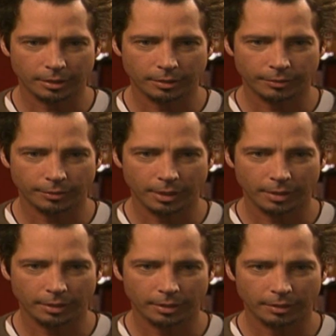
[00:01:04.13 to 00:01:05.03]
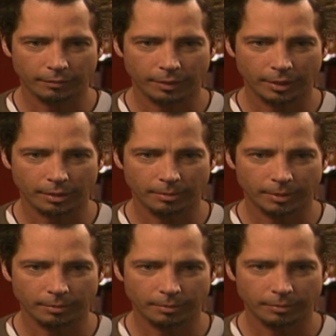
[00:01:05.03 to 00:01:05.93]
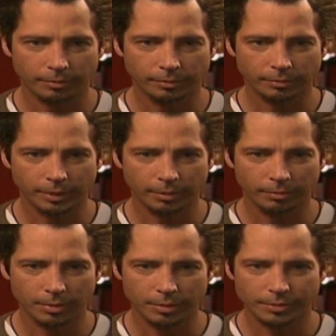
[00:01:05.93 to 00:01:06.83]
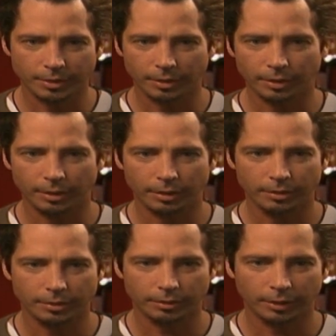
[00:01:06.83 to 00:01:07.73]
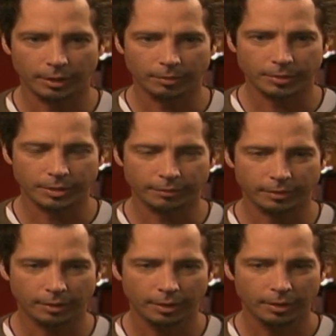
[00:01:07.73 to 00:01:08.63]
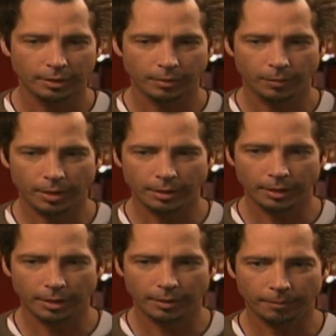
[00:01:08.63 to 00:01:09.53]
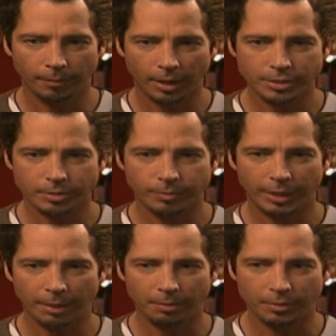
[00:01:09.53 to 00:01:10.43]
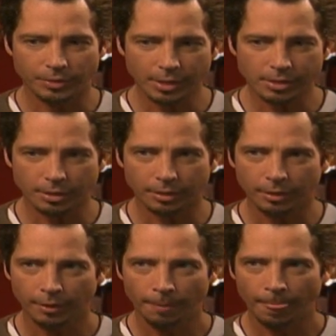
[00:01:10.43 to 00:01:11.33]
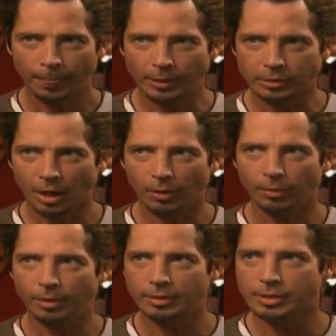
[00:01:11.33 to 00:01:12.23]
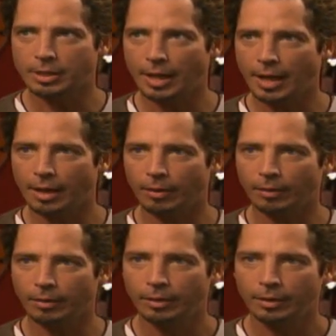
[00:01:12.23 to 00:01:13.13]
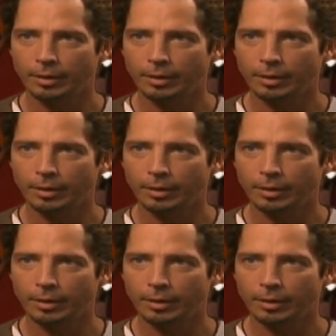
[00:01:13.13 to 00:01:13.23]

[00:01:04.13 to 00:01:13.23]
it created an environment, you know, musically, certainly that was different. When I became a musician, the tone in Seattle,